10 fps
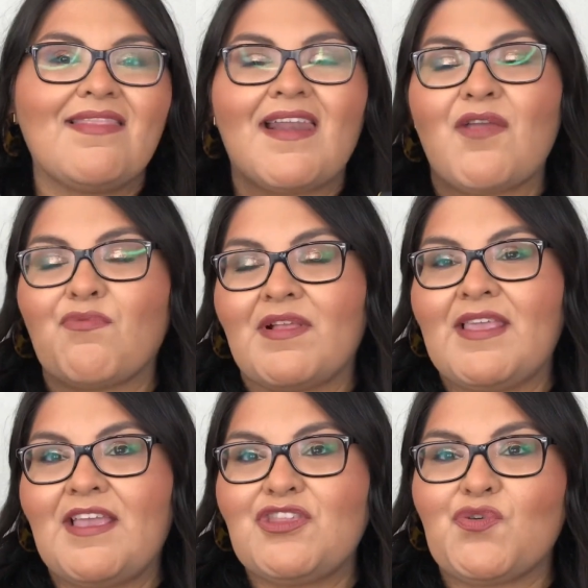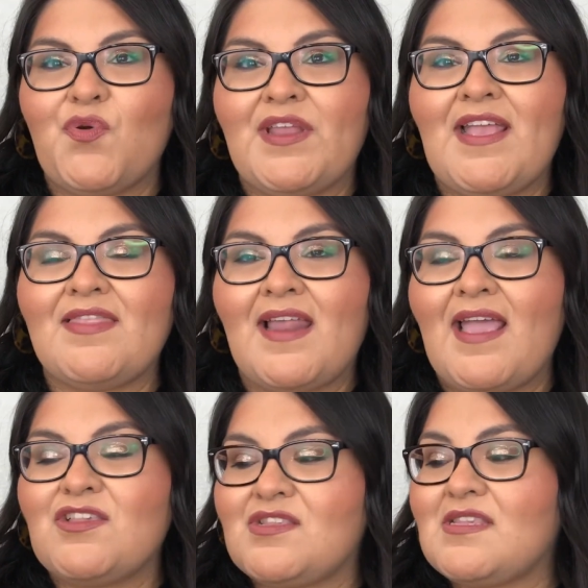that I really enjoyed and that
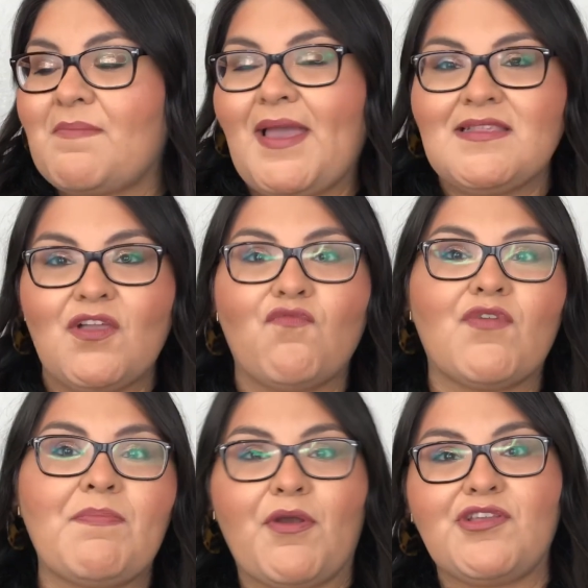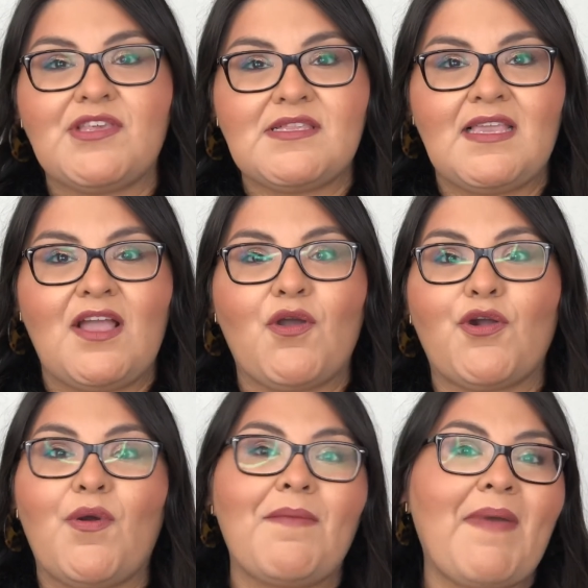I see myself repurchasing or
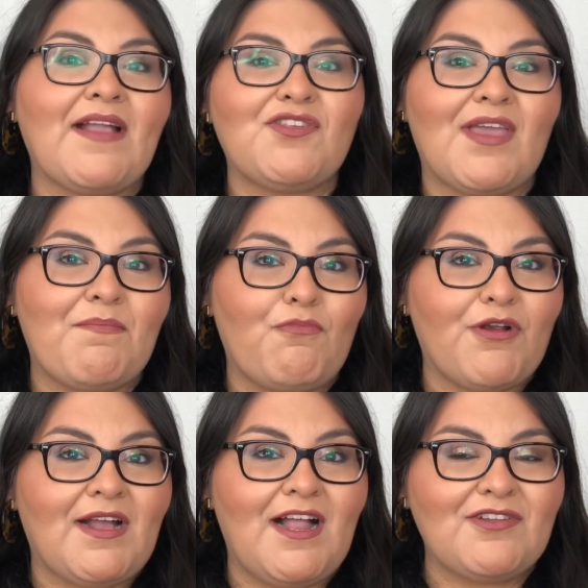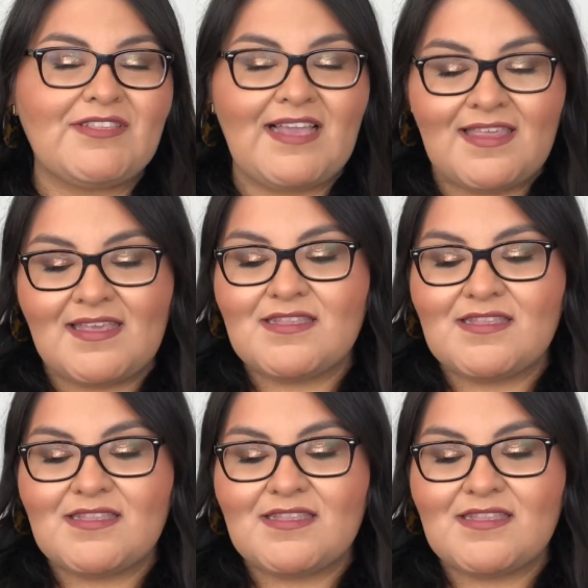going back to get more colors like this